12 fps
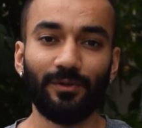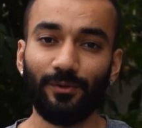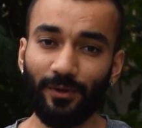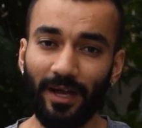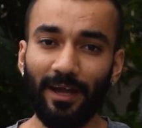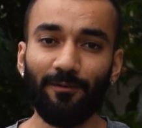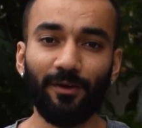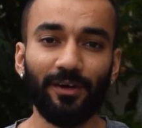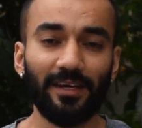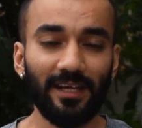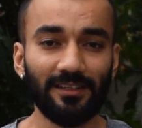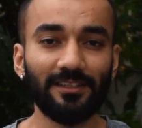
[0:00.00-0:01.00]
Today I want
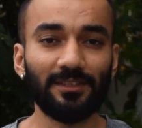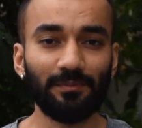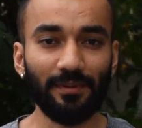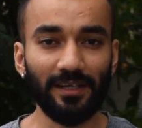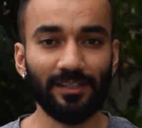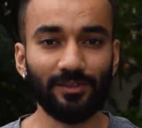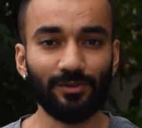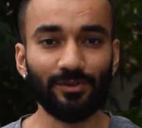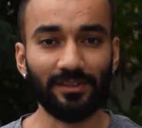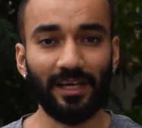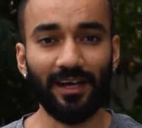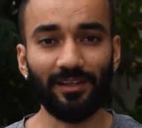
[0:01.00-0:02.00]
to take this space to
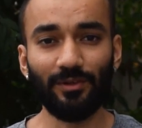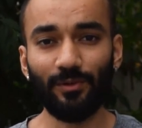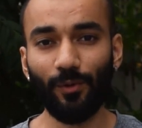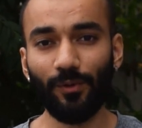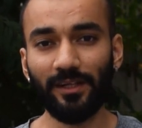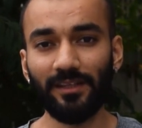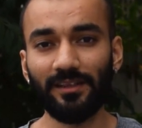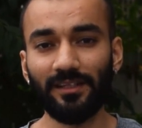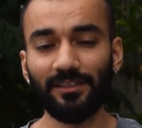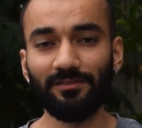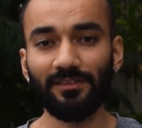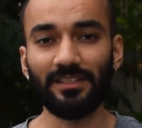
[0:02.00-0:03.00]
share the golden
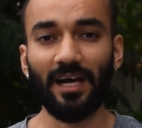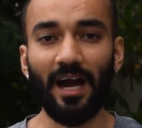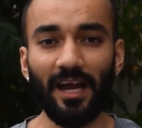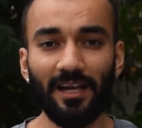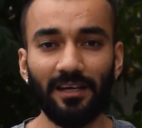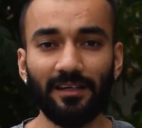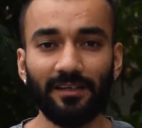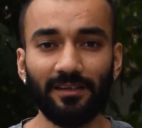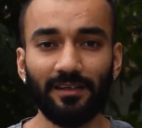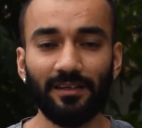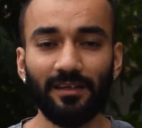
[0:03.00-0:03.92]
things which I learned